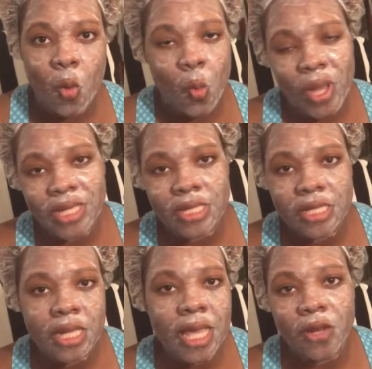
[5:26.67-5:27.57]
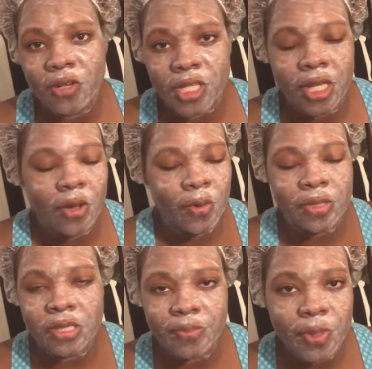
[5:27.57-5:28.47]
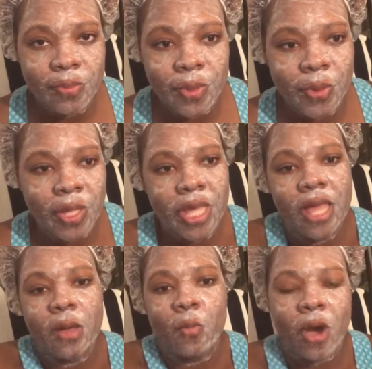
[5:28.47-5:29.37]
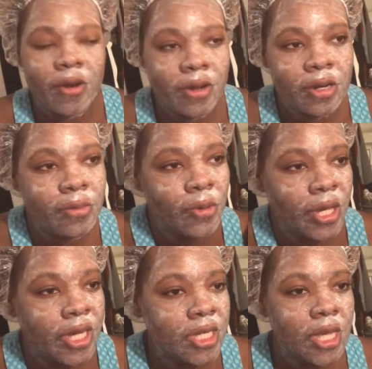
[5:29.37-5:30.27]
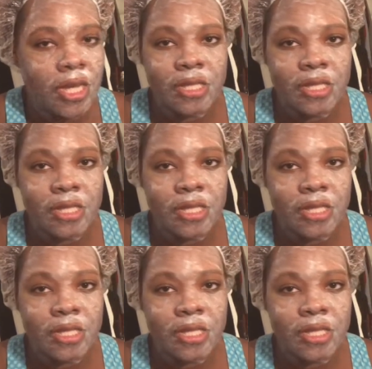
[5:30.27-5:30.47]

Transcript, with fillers: waste energy on spilled milk, water under the bridge.